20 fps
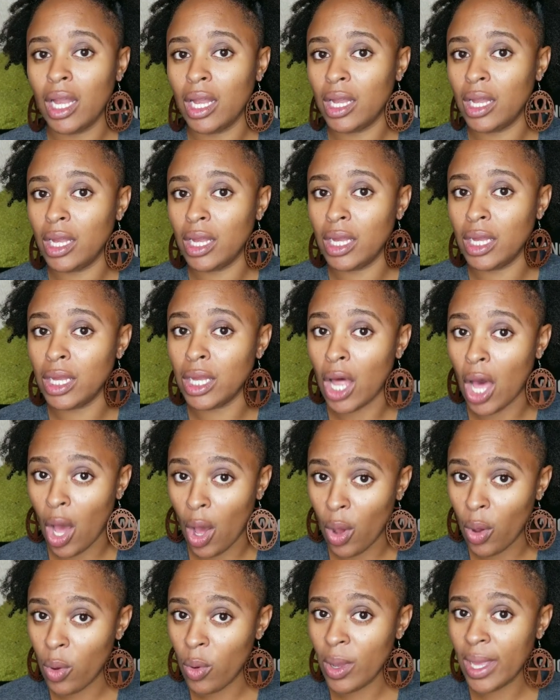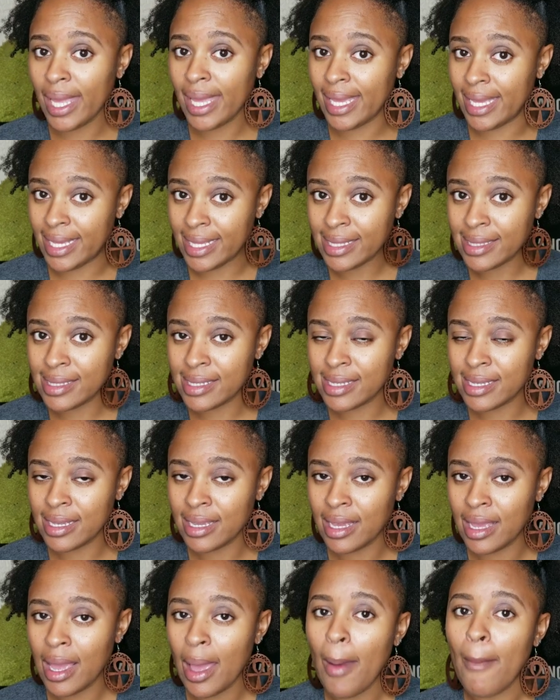low heat
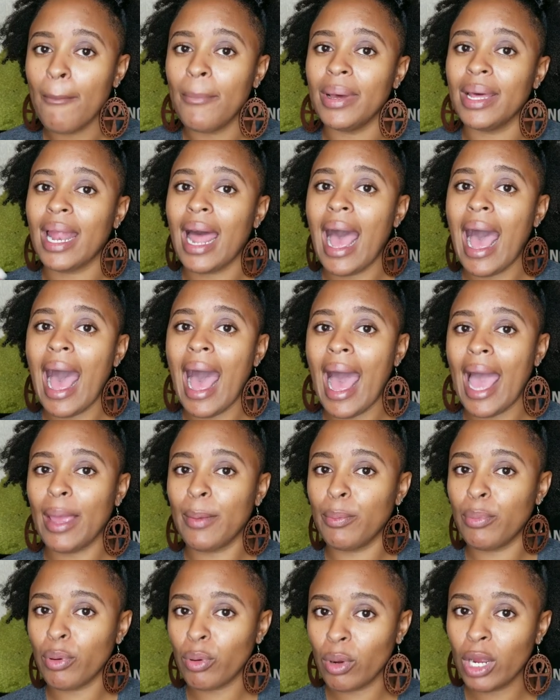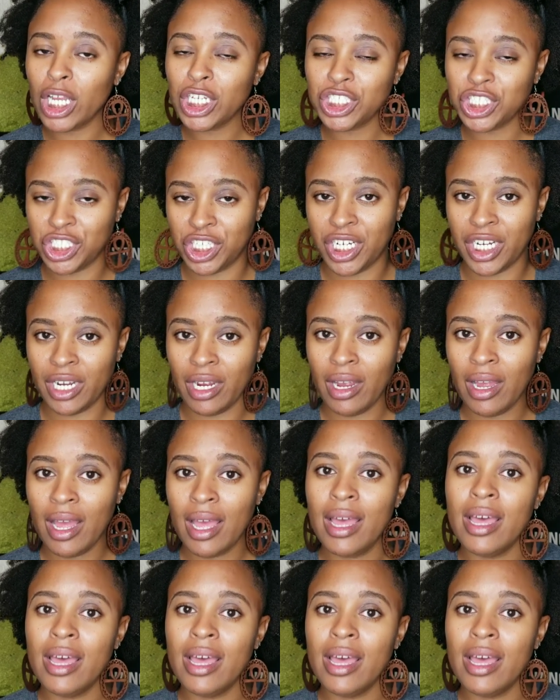but high pressure